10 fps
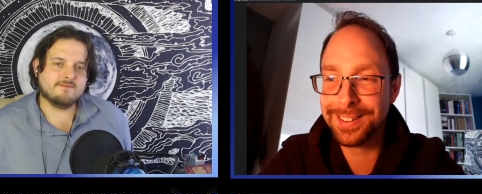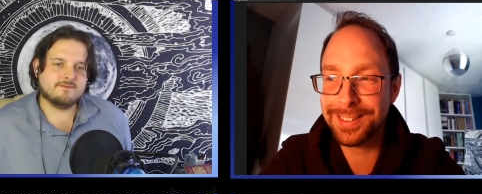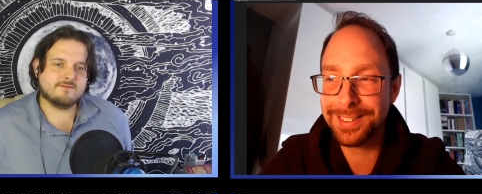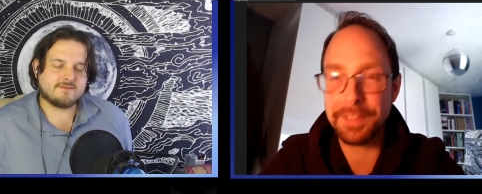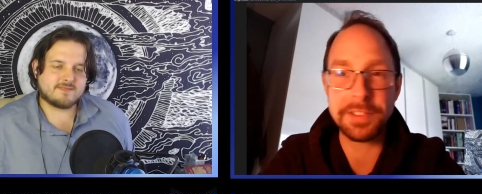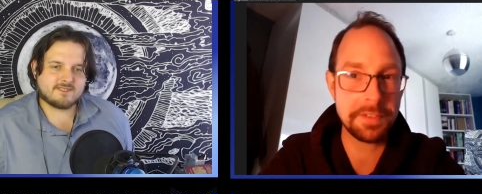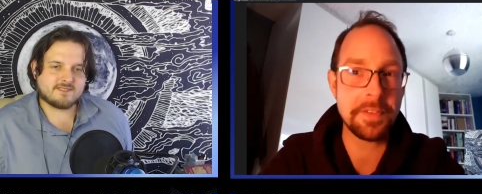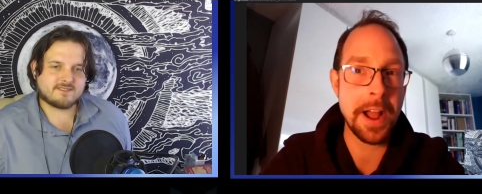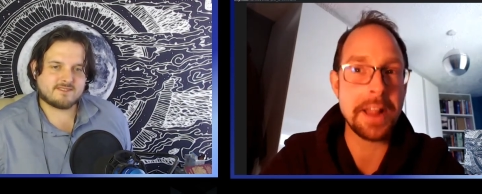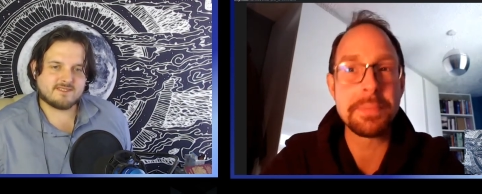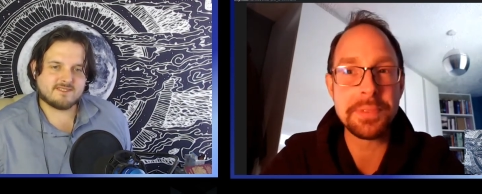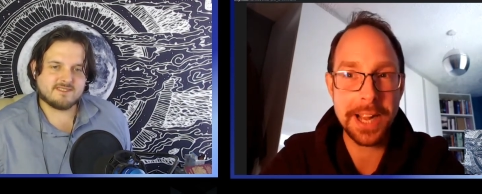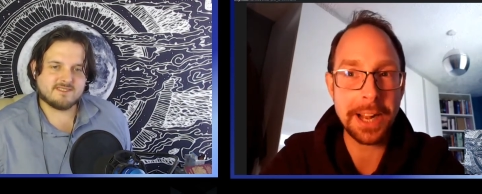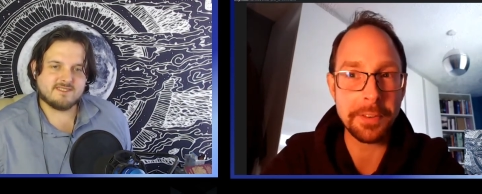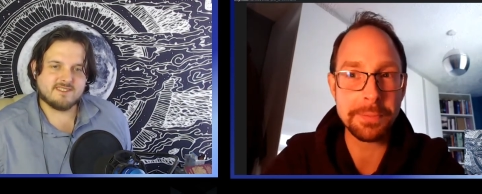Speaker 1: they have to fight
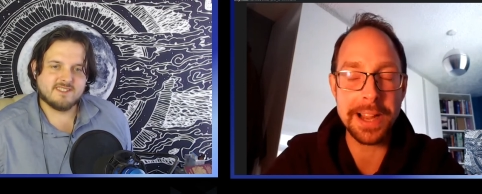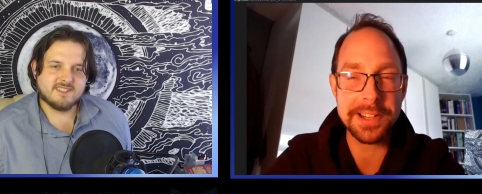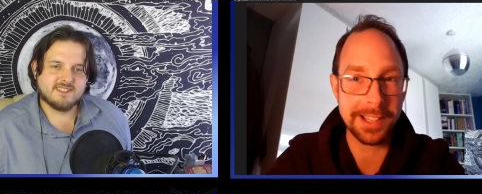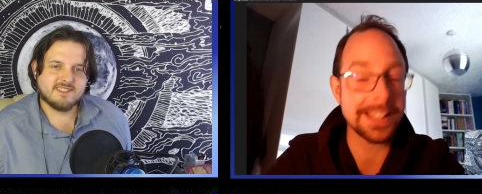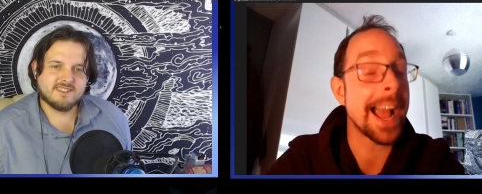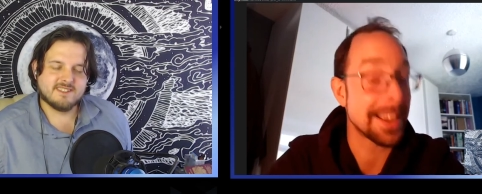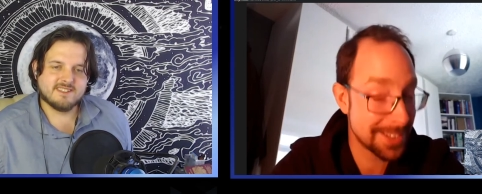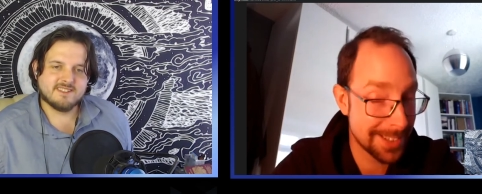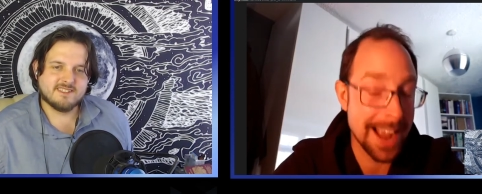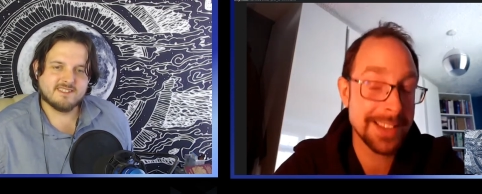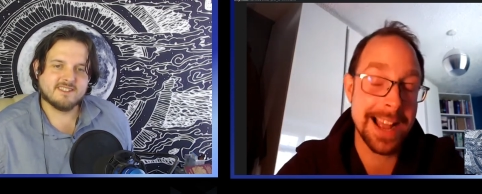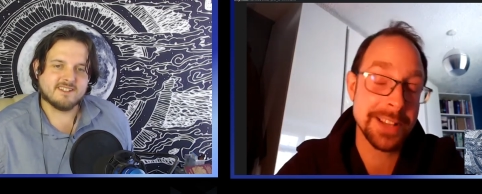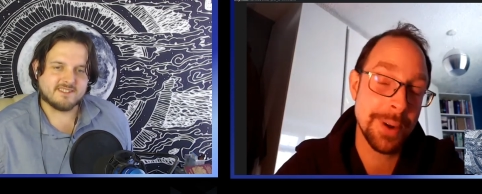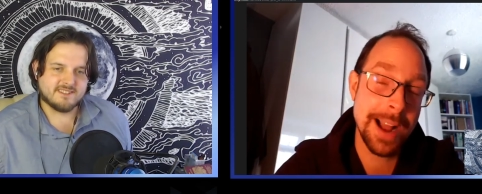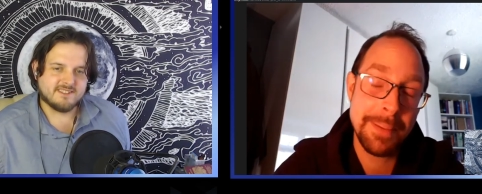themselves basically. Yes, that's, yeah.
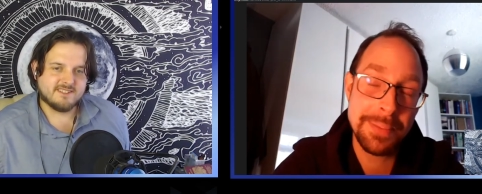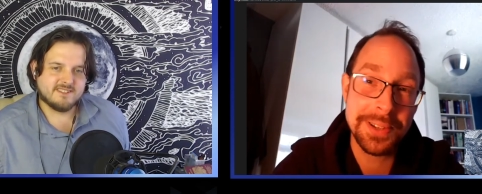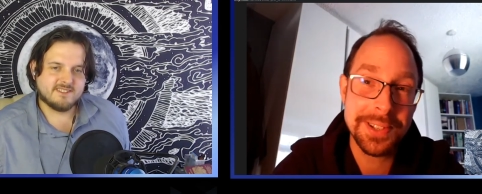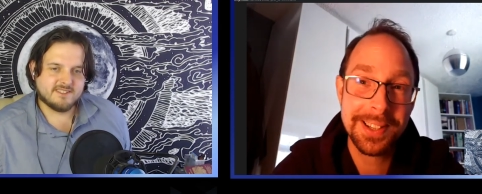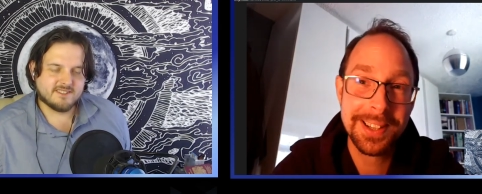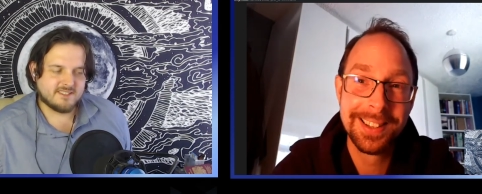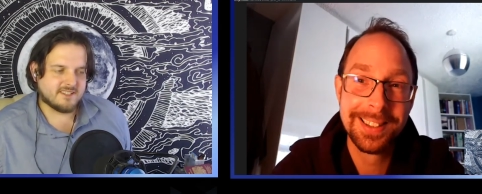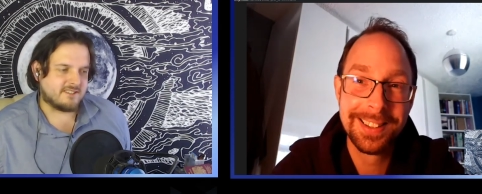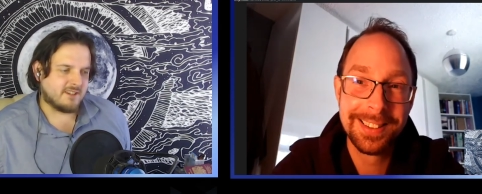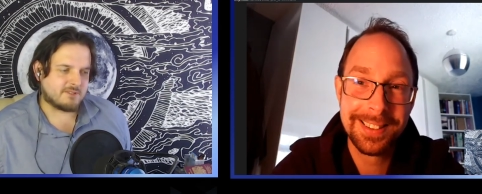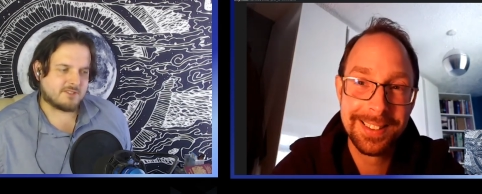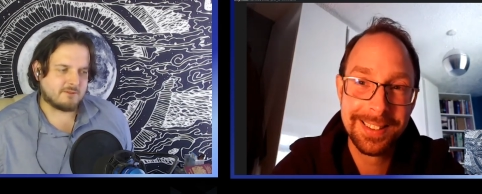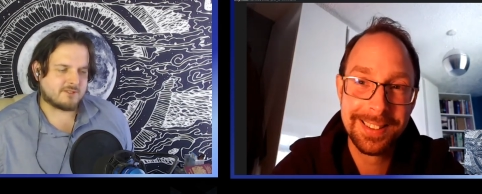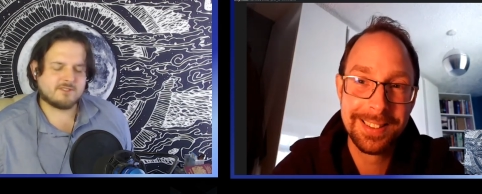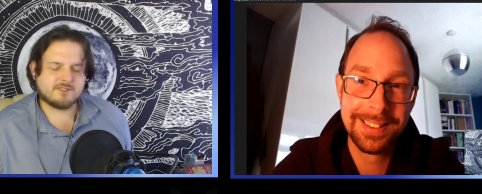that's what happened.
Speaker 2: Yeah, that was that
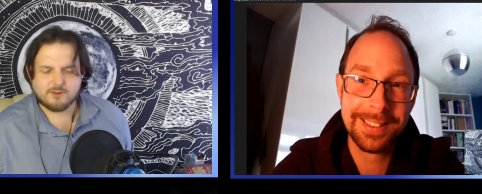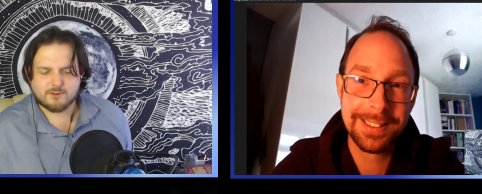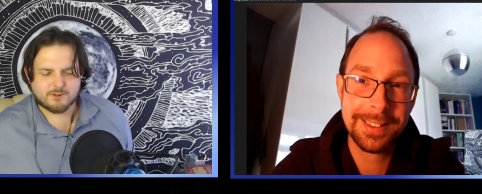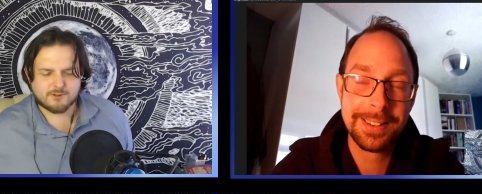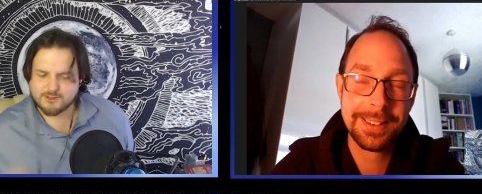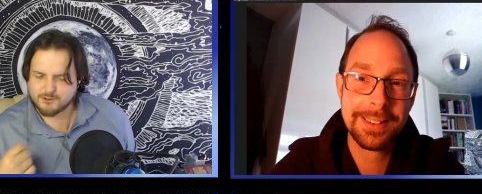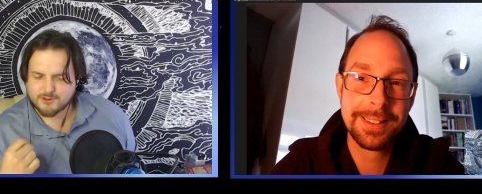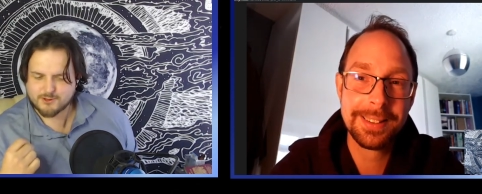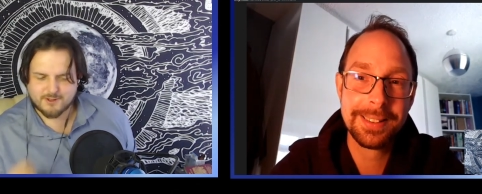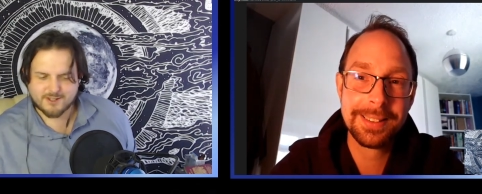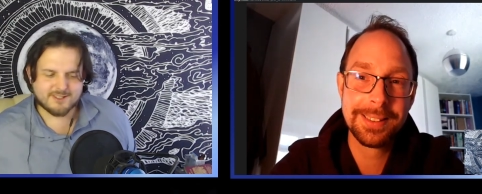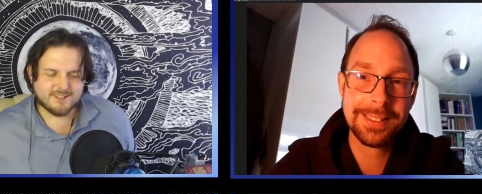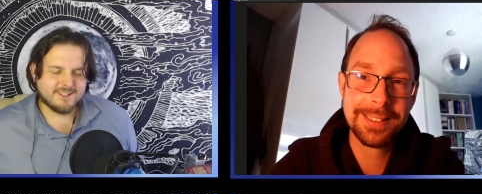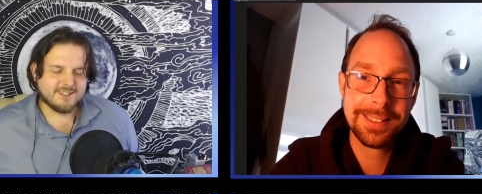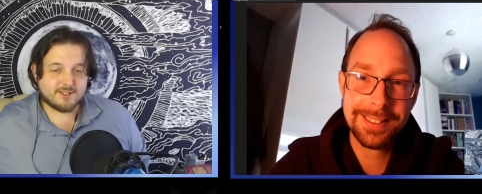was so good, such a good one.
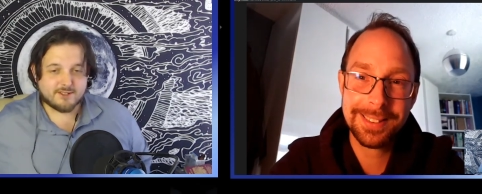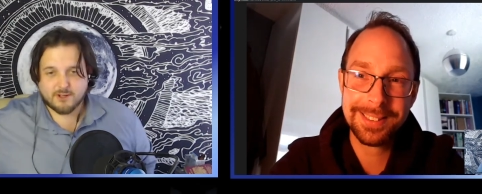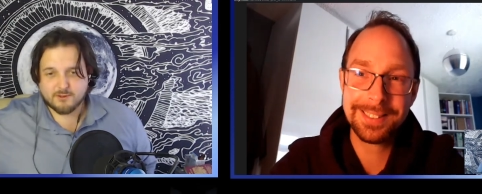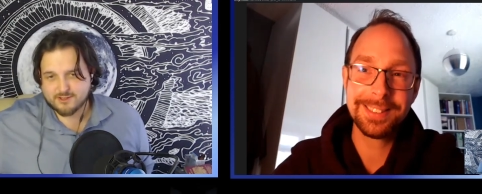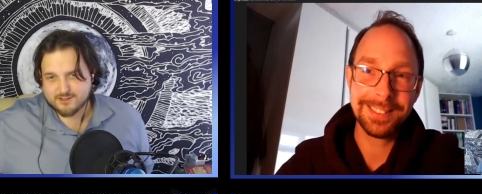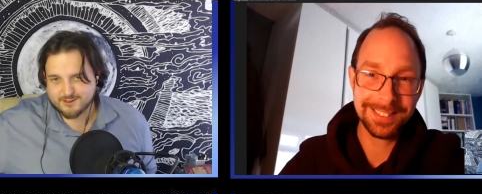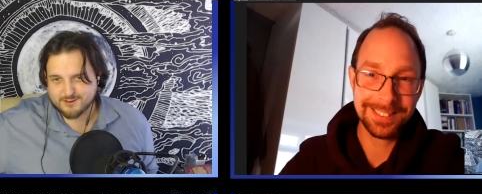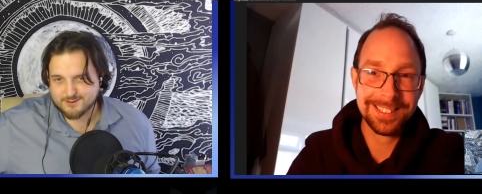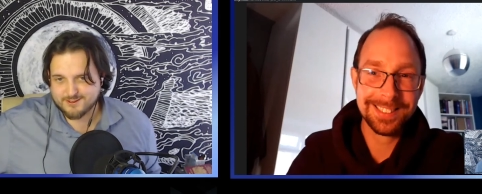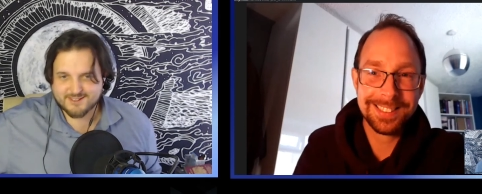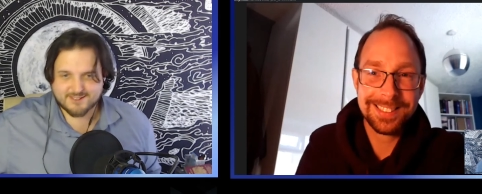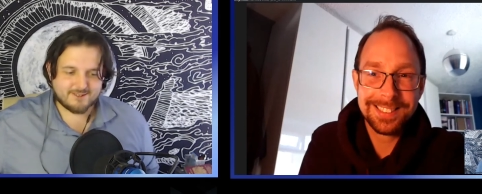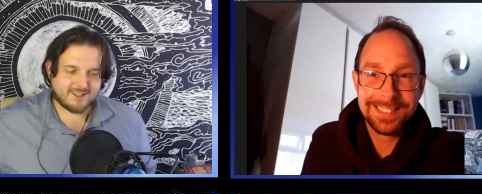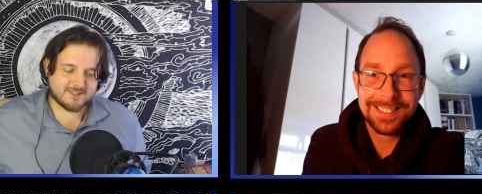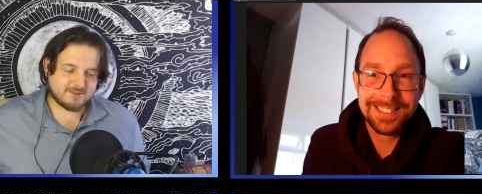So ghosts, then, dude. So
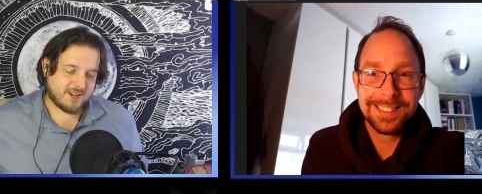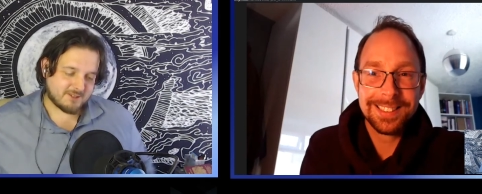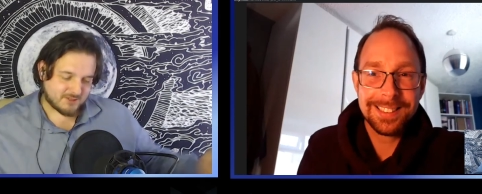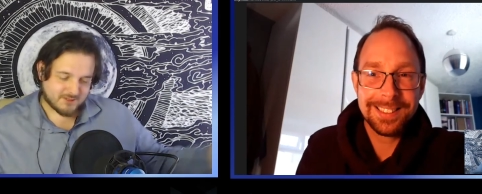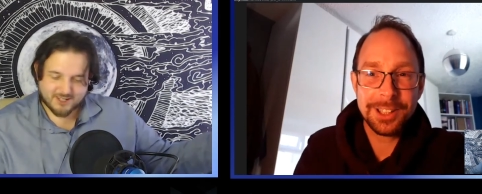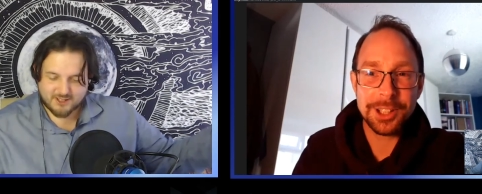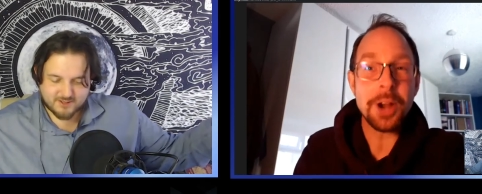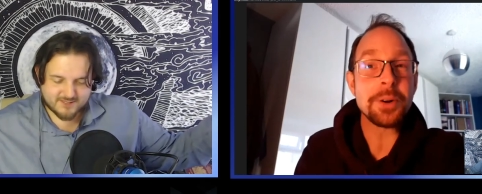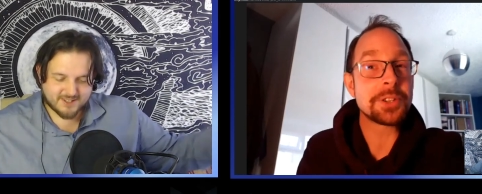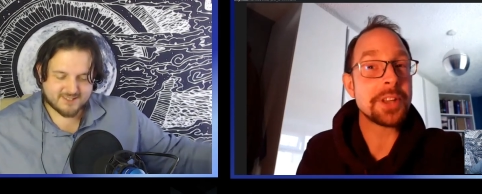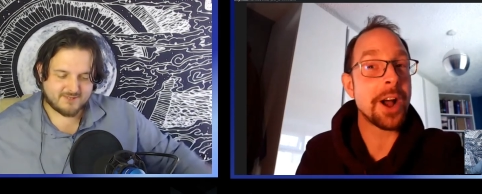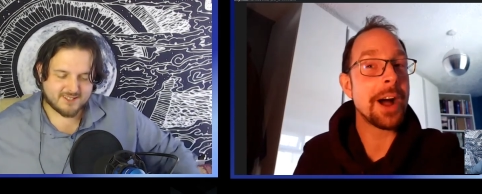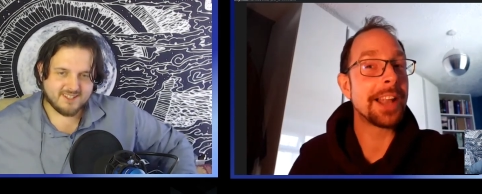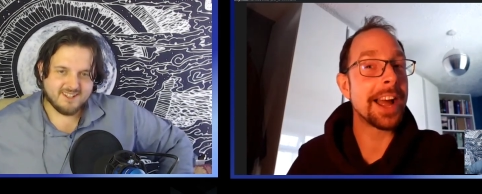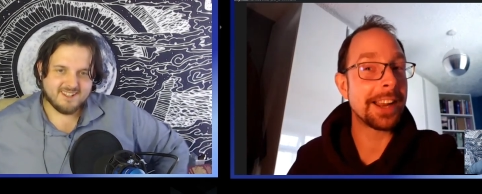I guess as we're talking about ghosts, ghosts.
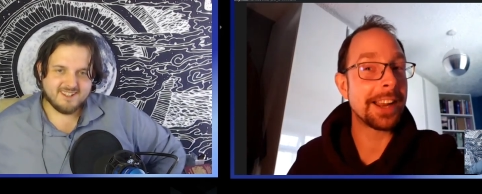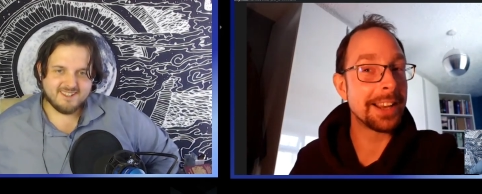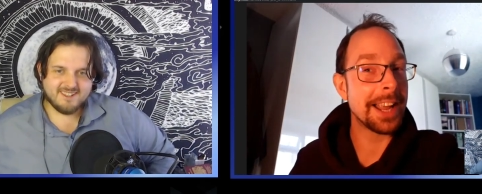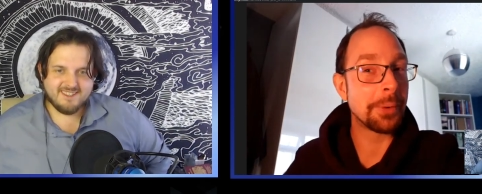Oh, I
Speaker 1: like I like